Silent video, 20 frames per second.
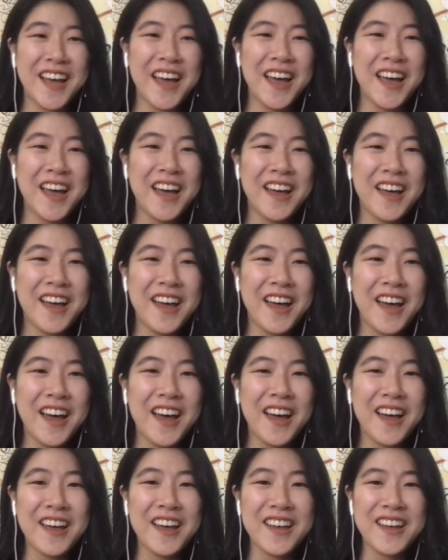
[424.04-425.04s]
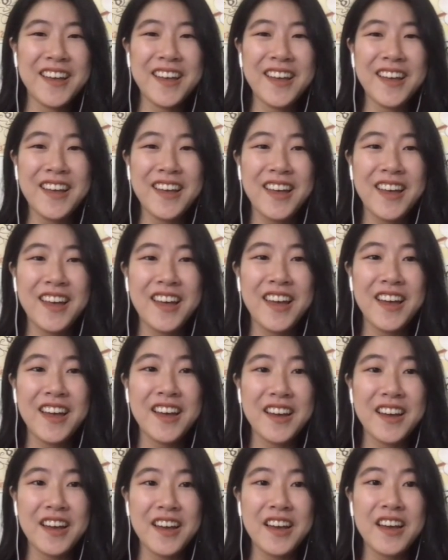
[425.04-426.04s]

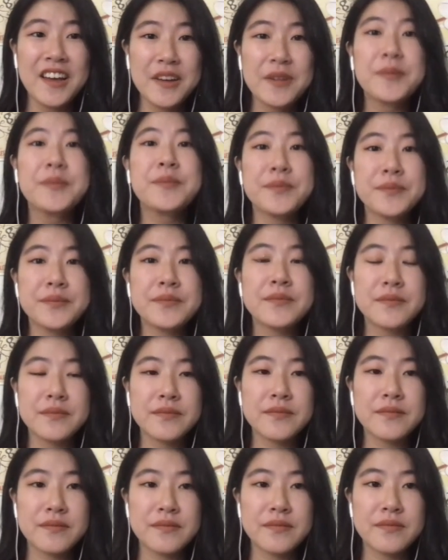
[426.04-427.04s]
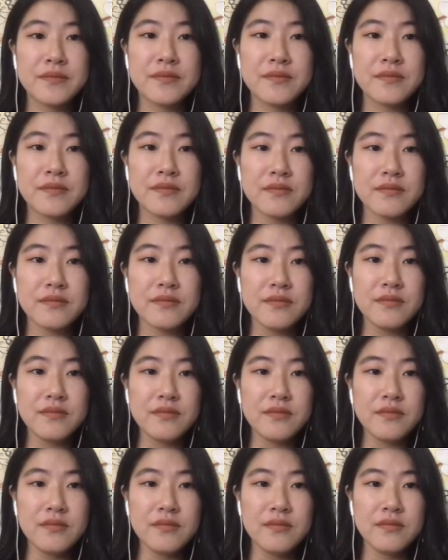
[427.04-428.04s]

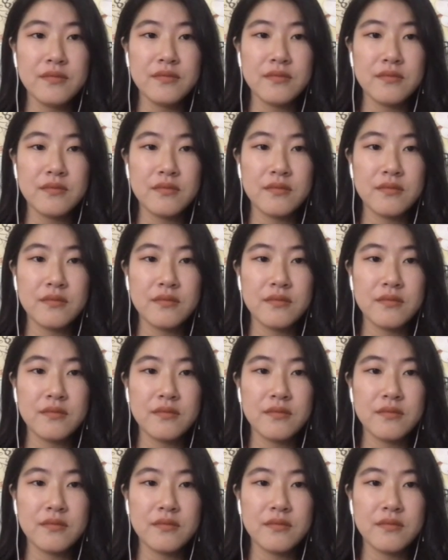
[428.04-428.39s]
[no speech]